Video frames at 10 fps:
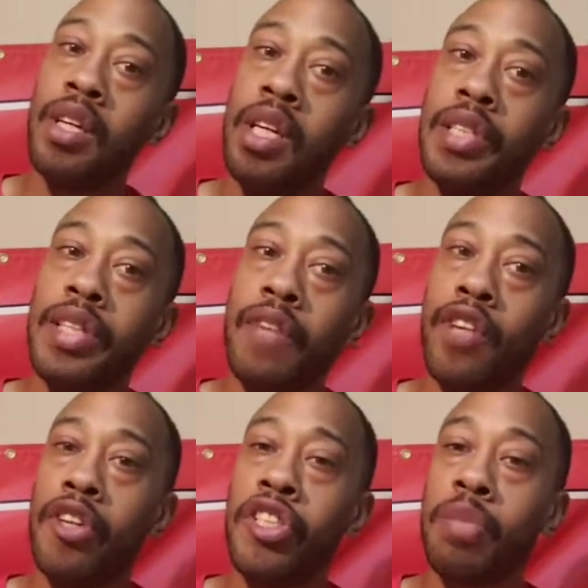They're very
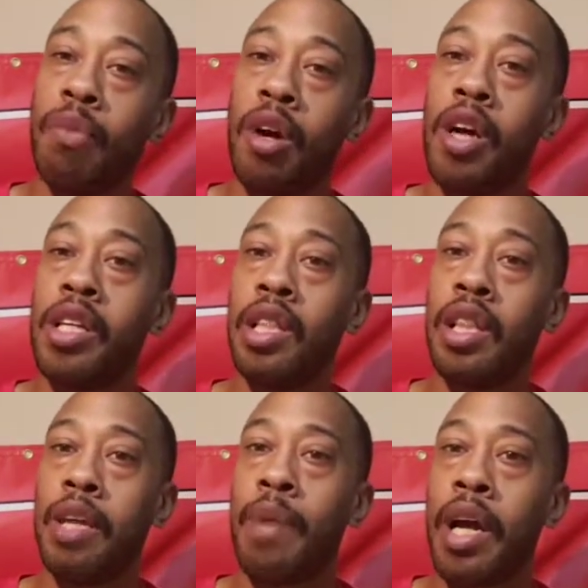smart and led
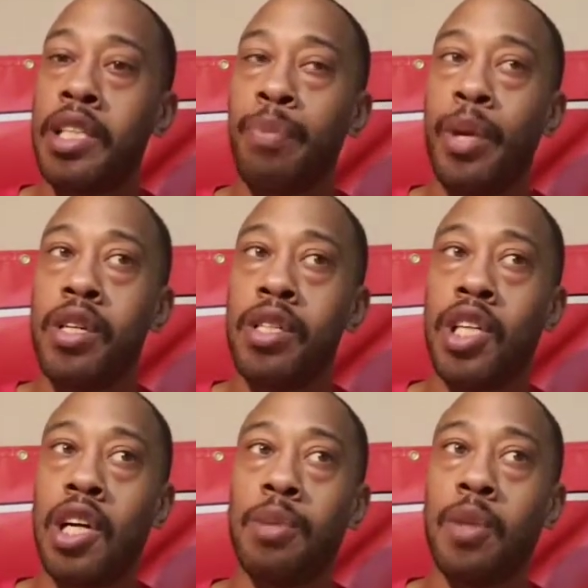by the Spirit in
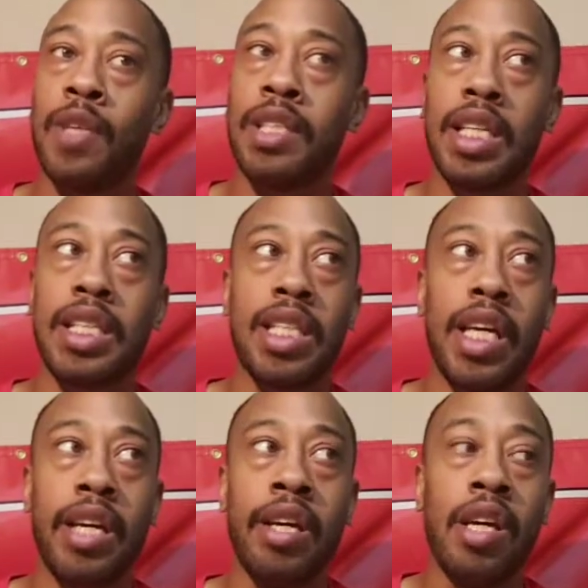terms of what they say,
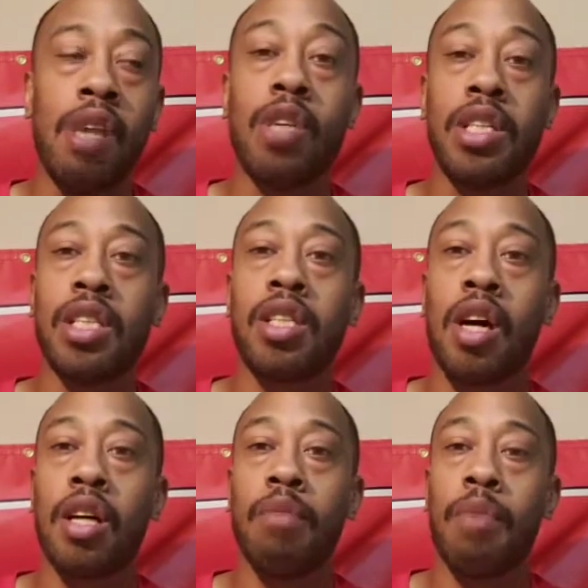what they're
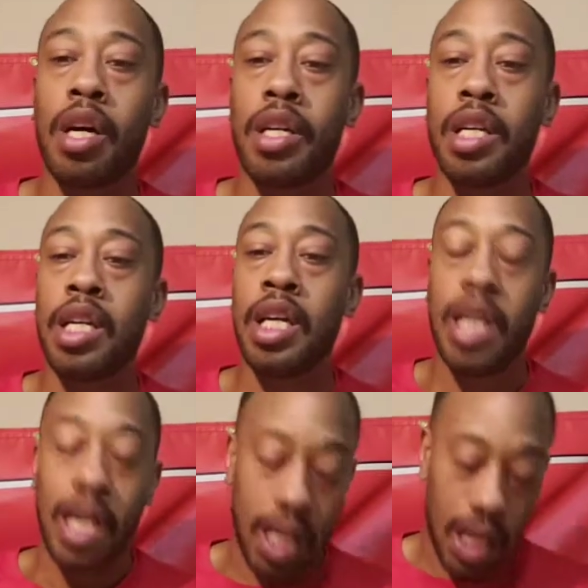talking about,
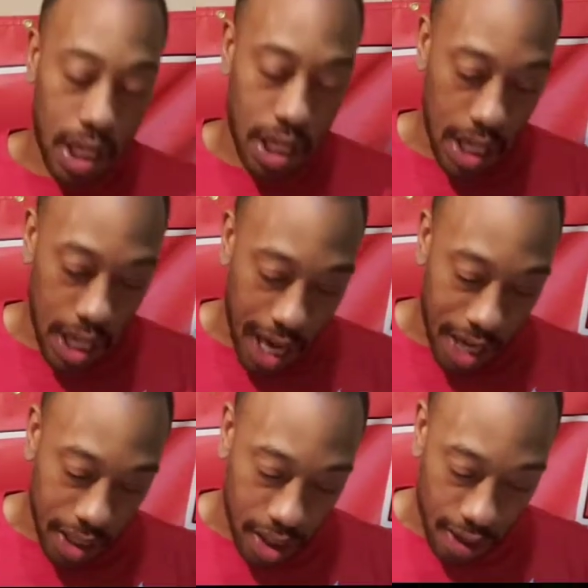and how they're
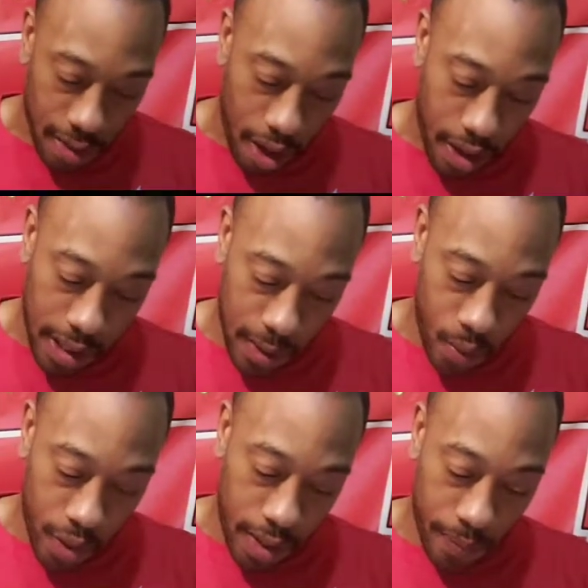talking about it and
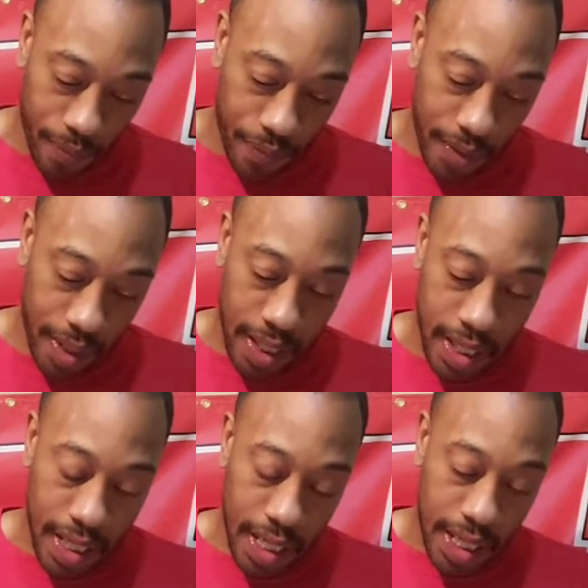when.
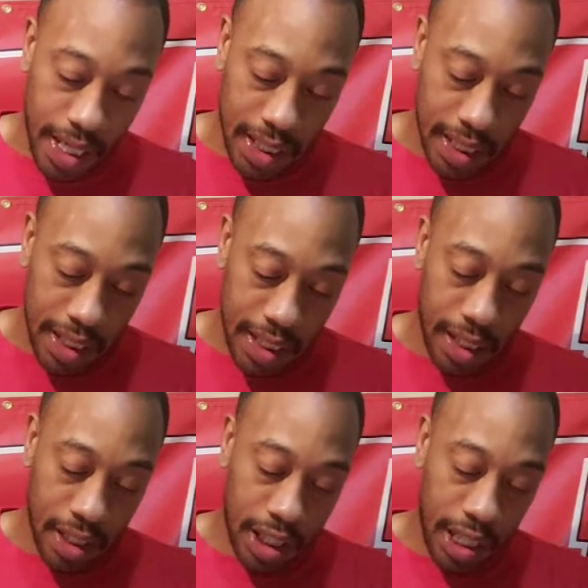It says,
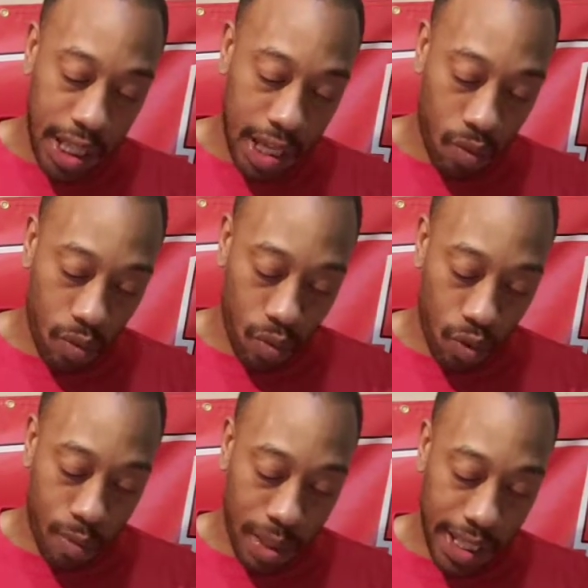diligent hand will rule,
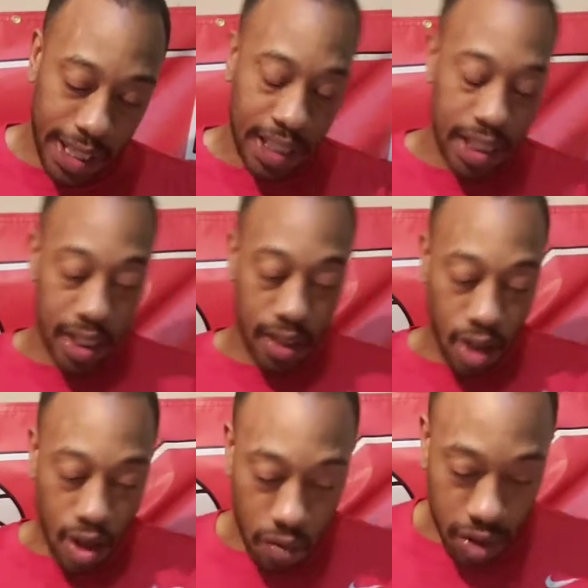but laziness
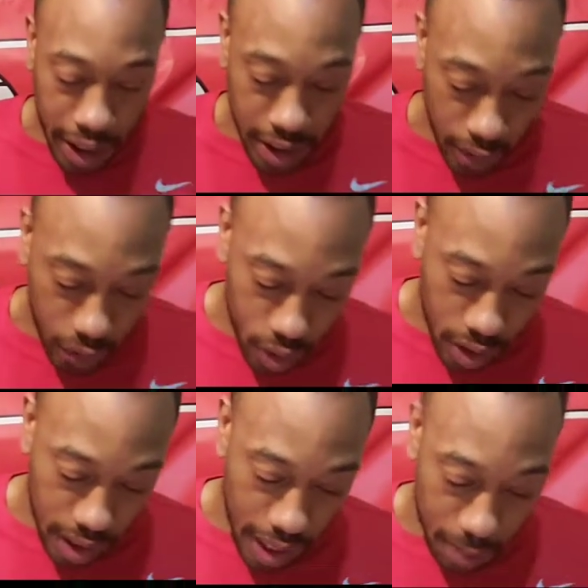will lead to forced
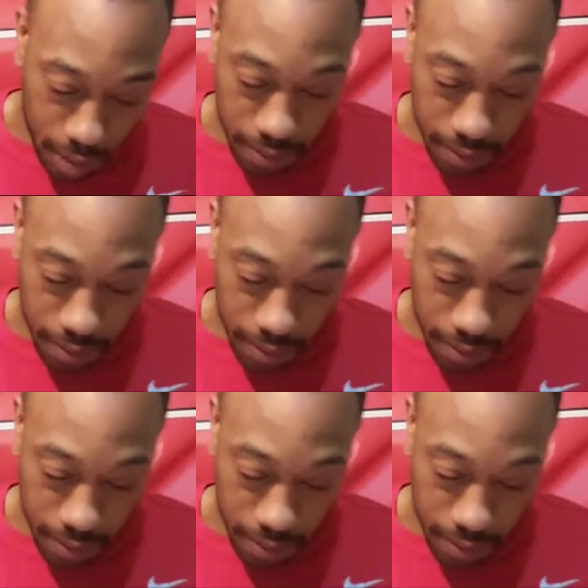labor.